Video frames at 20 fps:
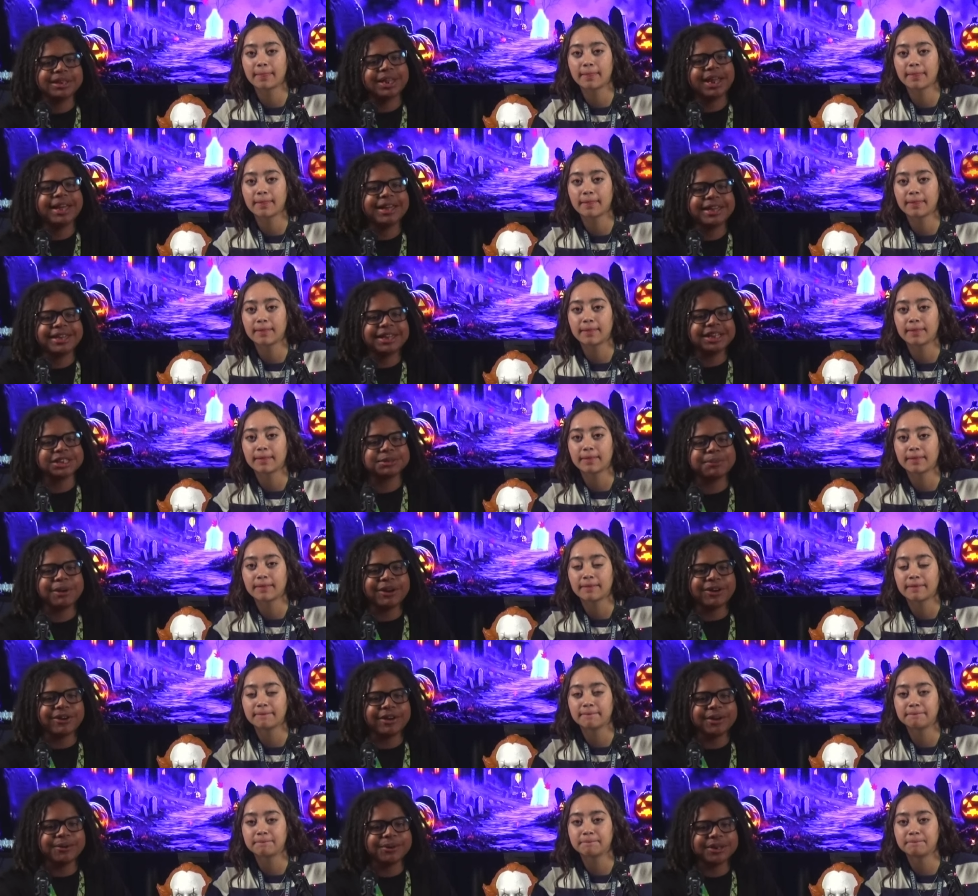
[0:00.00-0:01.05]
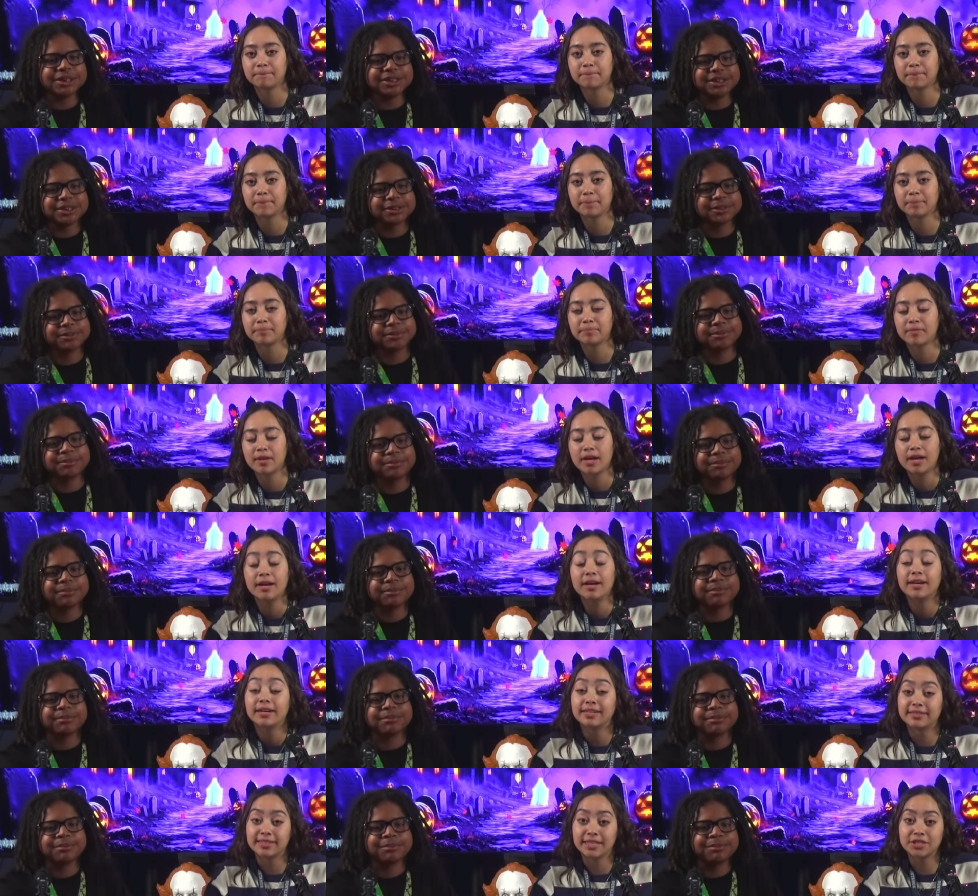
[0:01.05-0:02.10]
Speaker 1: The Lion King is better, anyways.
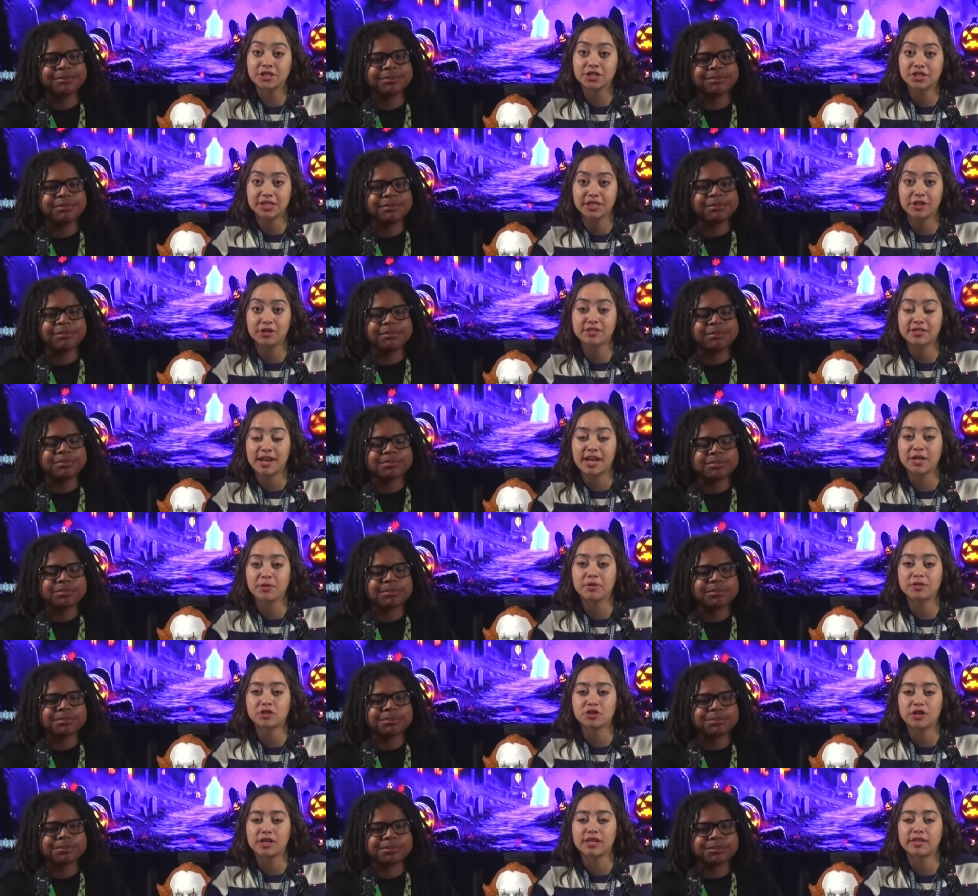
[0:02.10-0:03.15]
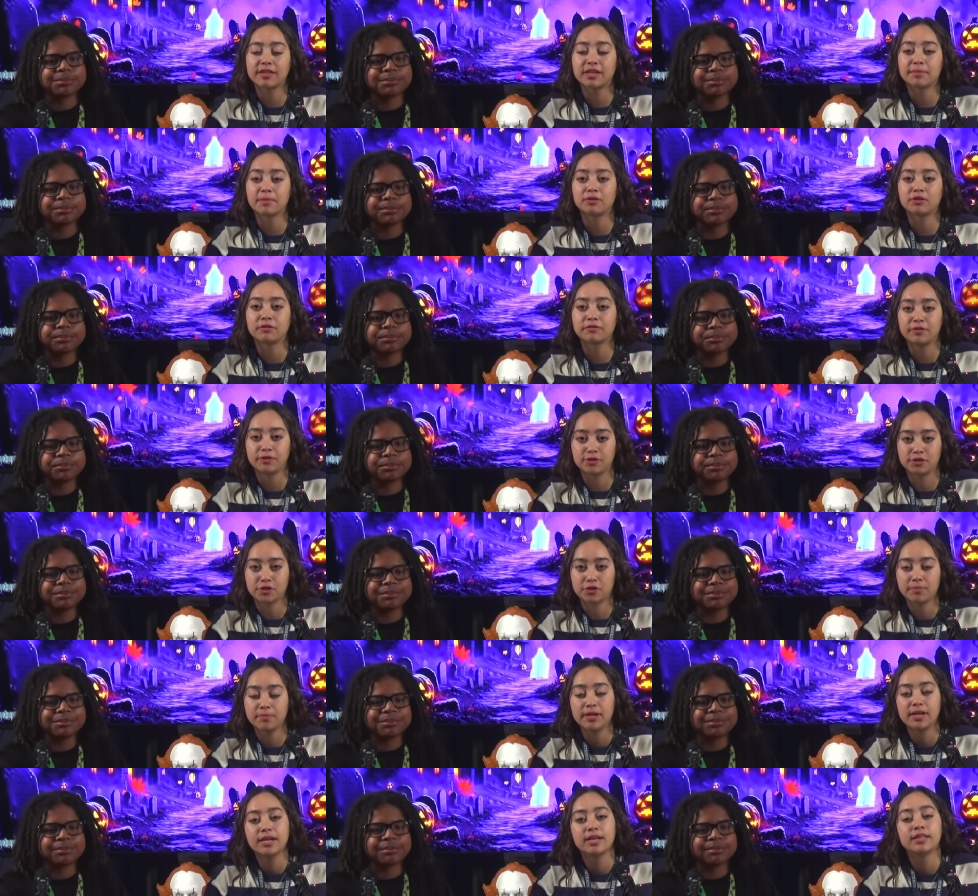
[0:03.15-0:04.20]
Speaker 2: Attention seniors and anyone starting to think about their
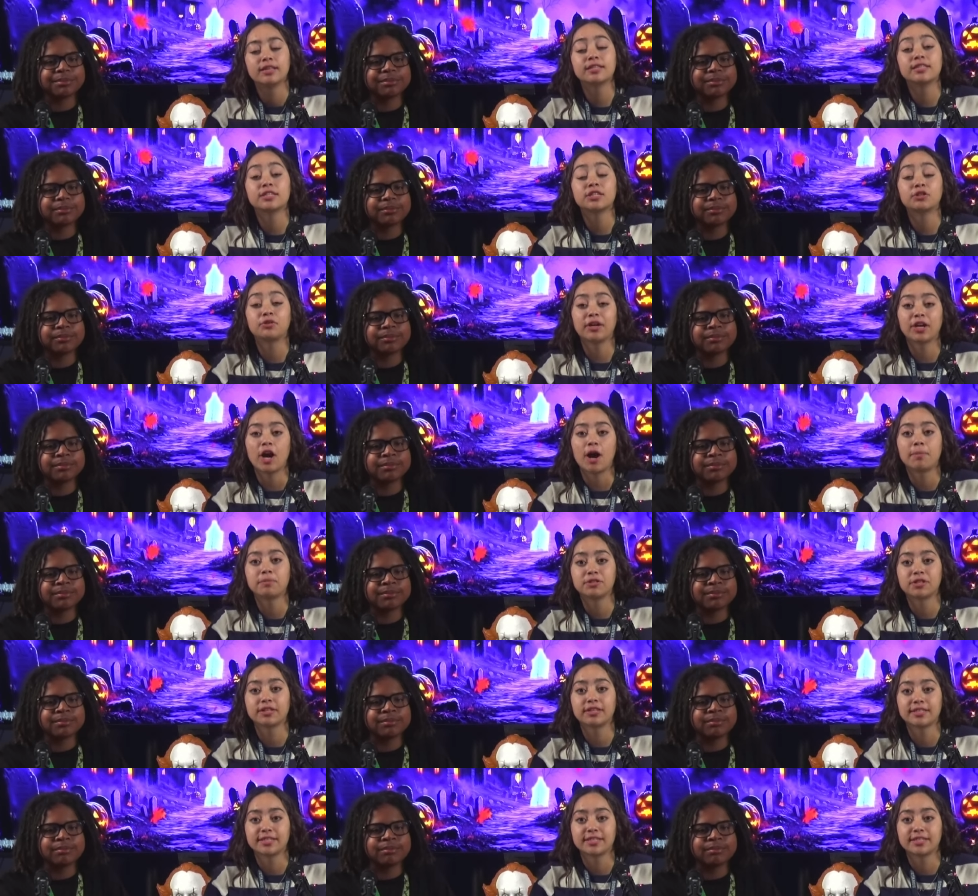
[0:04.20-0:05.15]
future. This is a great option to